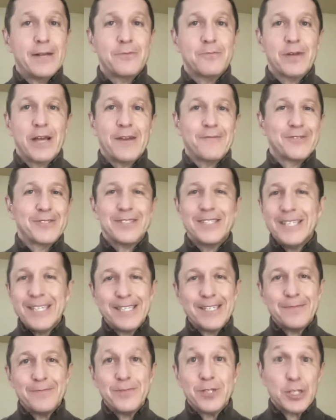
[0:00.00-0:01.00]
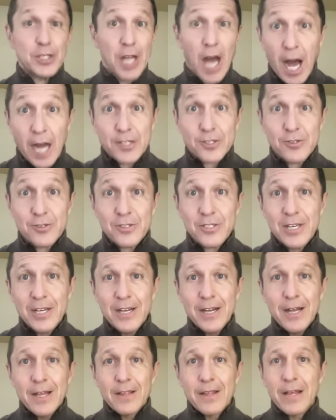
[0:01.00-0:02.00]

and we have a team, the Dodgers,